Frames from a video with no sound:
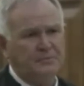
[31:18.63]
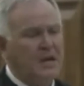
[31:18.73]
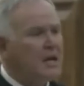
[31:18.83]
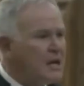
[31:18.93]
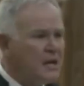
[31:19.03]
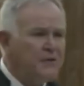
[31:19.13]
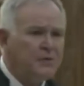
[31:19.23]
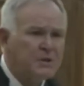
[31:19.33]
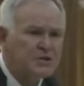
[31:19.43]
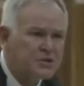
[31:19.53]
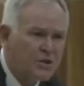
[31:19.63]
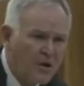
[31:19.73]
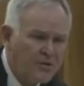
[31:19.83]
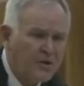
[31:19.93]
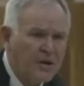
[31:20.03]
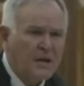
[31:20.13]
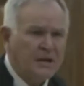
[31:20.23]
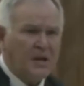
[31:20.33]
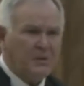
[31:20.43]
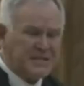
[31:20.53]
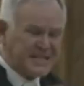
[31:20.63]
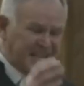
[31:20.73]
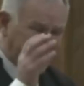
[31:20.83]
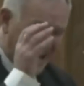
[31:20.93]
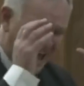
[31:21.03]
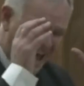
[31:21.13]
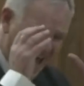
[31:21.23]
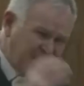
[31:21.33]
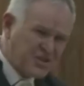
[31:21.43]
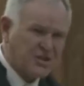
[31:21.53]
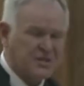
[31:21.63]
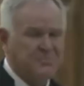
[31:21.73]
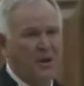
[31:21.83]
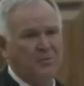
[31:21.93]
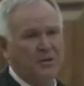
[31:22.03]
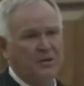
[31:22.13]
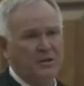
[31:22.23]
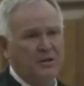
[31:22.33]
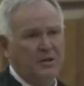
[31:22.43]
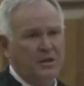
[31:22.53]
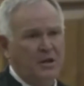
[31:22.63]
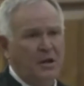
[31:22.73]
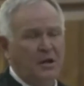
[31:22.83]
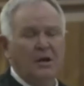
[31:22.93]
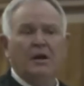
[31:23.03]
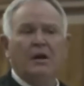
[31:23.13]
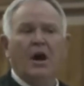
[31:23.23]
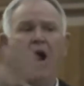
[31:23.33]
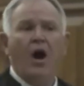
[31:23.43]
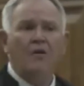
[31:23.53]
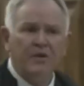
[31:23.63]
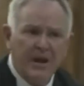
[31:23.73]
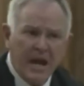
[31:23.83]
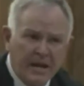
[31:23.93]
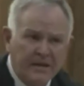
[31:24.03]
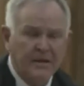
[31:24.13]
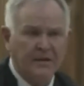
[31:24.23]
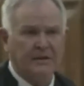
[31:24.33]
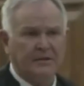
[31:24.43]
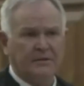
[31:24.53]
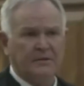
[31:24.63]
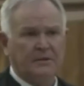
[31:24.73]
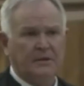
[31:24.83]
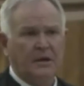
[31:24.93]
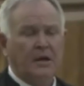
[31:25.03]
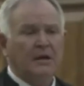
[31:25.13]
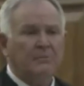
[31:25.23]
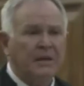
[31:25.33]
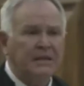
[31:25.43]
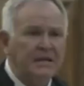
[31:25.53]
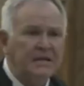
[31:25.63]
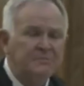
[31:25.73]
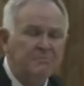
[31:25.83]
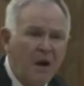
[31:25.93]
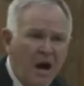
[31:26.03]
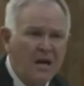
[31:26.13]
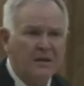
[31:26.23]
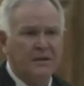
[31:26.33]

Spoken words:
If it was not that he was in that anxious moment, overreacting, but in his mind.